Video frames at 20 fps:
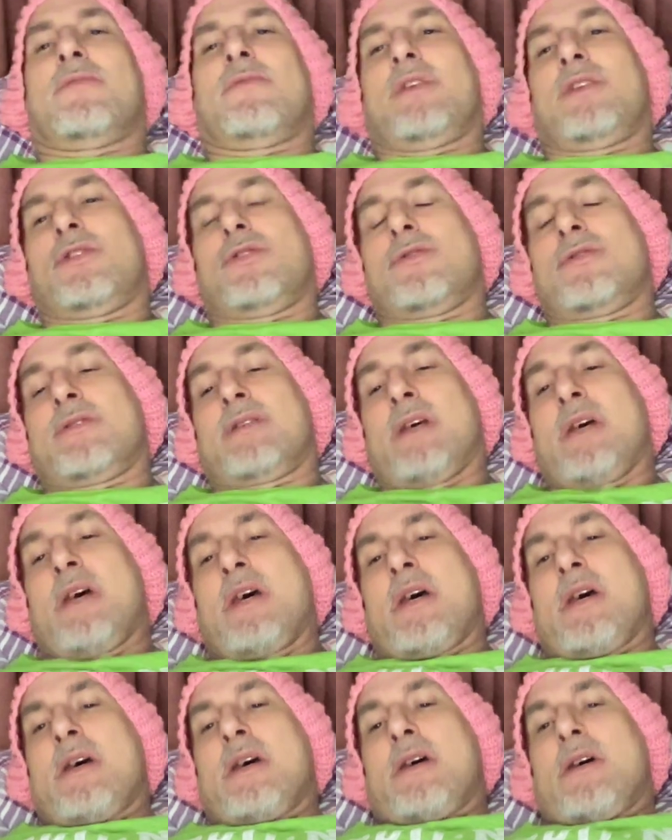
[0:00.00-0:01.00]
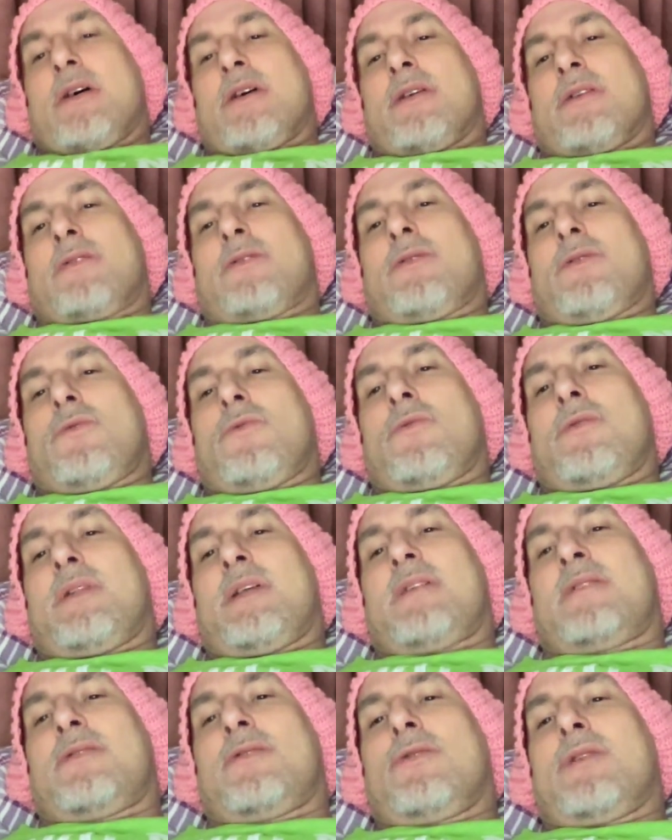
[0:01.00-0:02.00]
ventures. So
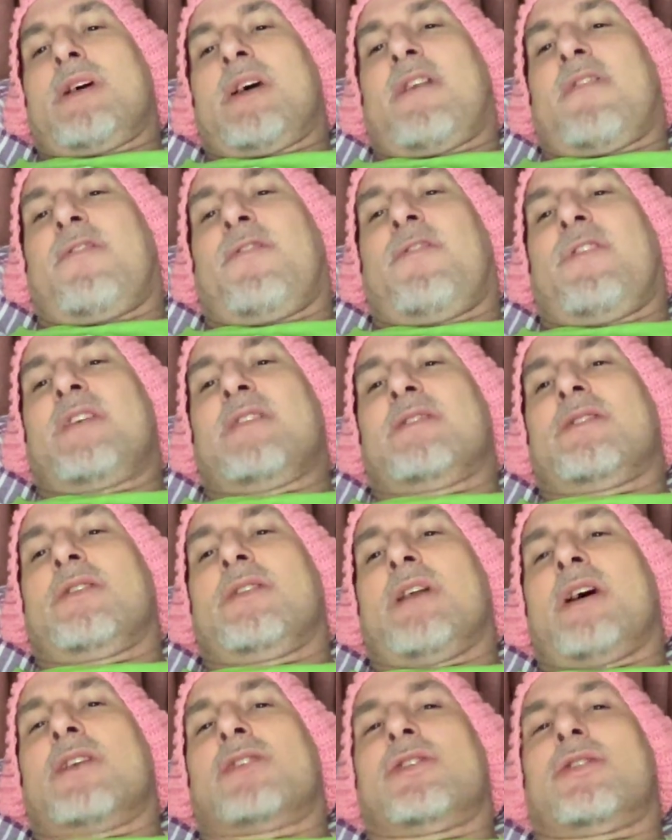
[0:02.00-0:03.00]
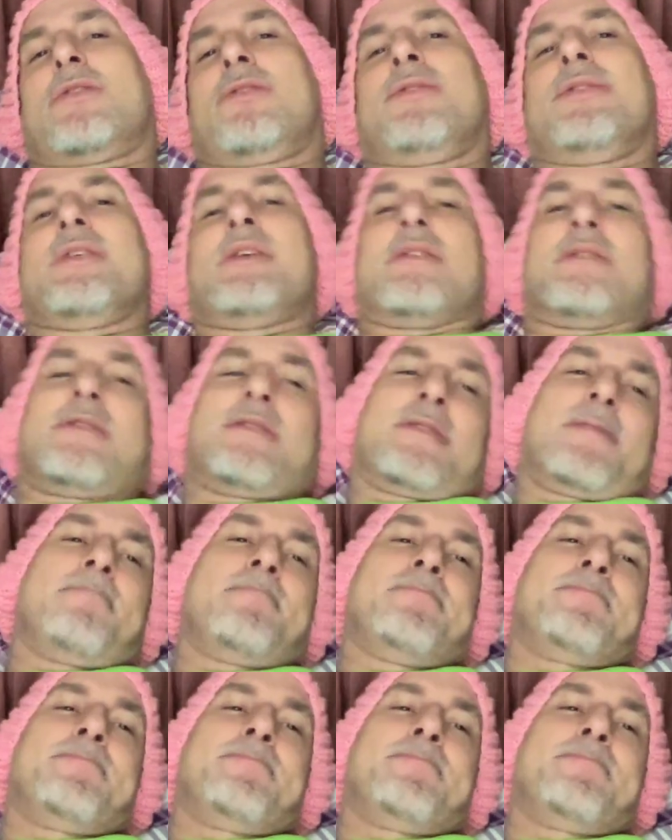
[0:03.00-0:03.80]
let's look at physiological needs.